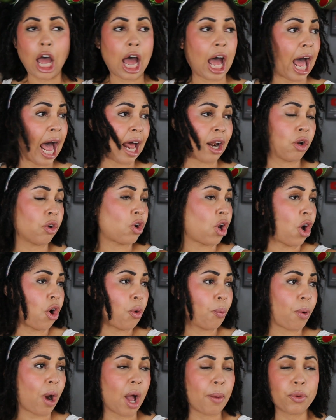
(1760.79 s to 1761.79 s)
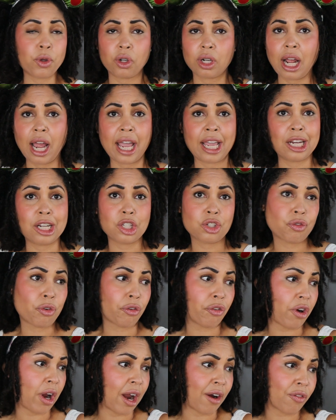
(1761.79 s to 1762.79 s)
I don't know, probably on hiatus for
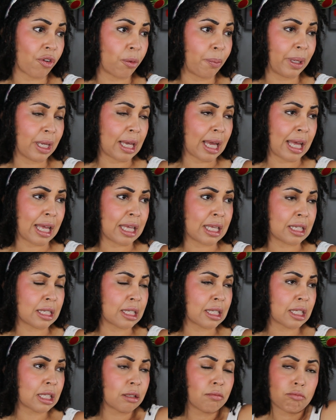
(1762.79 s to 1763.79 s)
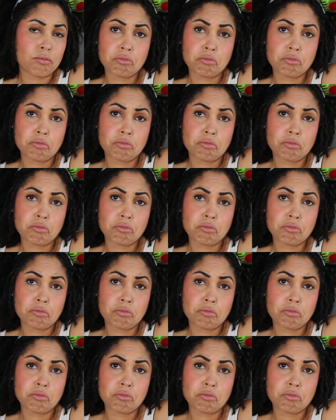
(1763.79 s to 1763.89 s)
forever because,